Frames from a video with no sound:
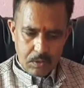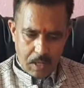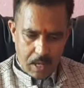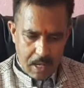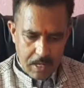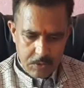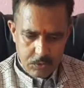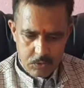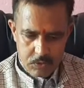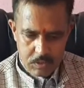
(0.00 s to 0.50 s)

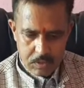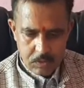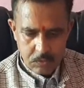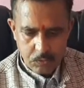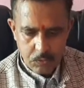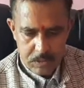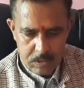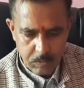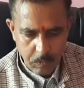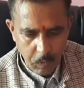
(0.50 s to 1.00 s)

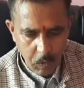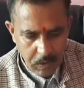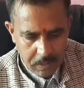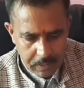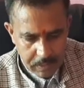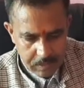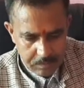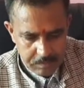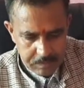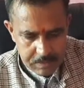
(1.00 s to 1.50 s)
Hydrogen, which block
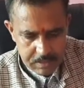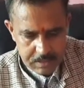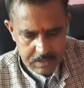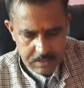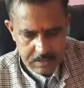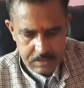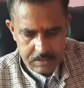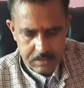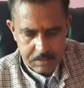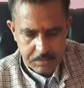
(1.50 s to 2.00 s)
element is
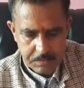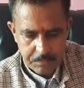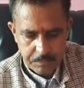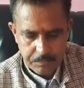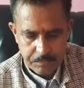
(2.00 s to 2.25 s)
it?